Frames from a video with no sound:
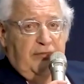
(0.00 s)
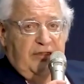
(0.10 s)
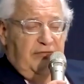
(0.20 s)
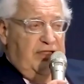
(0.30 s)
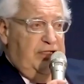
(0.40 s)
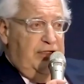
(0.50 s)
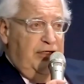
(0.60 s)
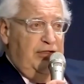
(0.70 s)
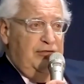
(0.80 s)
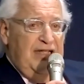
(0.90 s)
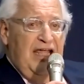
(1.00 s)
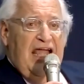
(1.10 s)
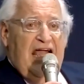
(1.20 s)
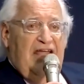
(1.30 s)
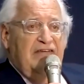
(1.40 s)
government of any other country,
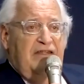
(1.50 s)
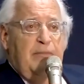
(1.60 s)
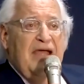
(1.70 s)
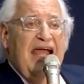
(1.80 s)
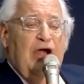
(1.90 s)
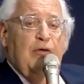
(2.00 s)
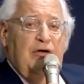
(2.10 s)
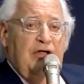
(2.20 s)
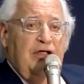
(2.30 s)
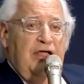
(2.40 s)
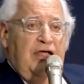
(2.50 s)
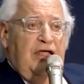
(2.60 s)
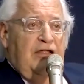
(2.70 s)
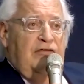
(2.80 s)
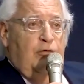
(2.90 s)
has the power
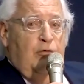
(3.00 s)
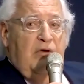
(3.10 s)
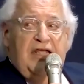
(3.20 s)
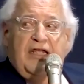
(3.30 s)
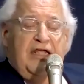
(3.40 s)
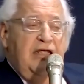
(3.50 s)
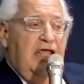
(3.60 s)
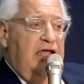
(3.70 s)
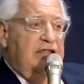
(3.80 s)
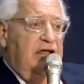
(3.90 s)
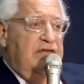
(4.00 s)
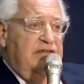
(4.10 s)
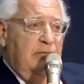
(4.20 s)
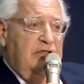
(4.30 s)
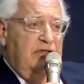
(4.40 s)
to rein in
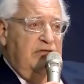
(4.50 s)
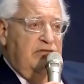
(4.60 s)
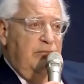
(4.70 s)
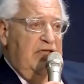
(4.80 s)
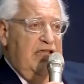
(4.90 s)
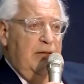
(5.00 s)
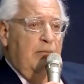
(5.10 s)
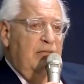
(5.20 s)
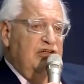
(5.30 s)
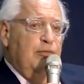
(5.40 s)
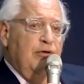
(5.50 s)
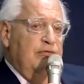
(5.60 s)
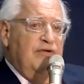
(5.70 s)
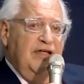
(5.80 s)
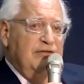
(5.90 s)
anti-Semitism in a much more
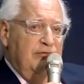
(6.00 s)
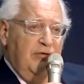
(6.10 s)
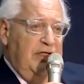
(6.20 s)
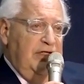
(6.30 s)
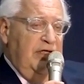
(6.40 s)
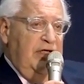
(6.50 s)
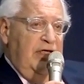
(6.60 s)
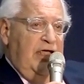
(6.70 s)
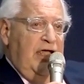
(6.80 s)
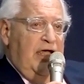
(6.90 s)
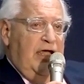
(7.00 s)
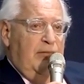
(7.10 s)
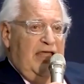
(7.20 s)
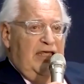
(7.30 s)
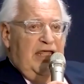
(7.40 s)
effective way.
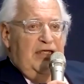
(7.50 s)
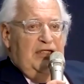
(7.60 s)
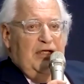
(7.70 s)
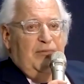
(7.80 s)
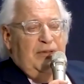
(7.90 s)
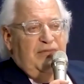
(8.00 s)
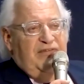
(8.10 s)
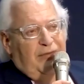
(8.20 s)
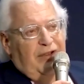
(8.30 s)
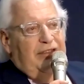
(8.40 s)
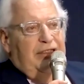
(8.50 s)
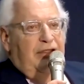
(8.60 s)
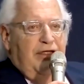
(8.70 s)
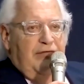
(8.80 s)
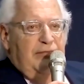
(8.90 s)
And you know, people say, well, you
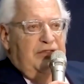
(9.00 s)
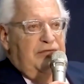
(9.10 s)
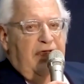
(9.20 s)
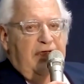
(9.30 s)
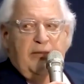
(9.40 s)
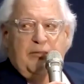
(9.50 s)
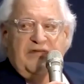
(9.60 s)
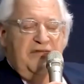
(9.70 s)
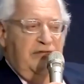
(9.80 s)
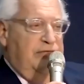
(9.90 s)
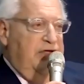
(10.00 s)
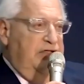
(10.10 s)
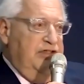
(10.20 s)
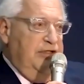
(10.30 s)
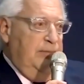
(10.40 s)
know, the governments are not in the business of
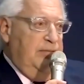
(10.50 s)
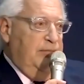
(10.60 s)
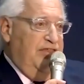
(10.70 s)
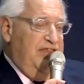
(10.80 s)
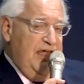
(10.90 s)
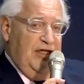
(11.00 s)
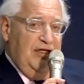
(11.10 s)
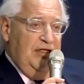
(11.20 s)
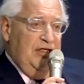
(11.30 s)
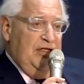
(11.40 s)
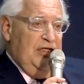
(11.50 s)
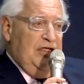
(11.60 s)
changing the way people think.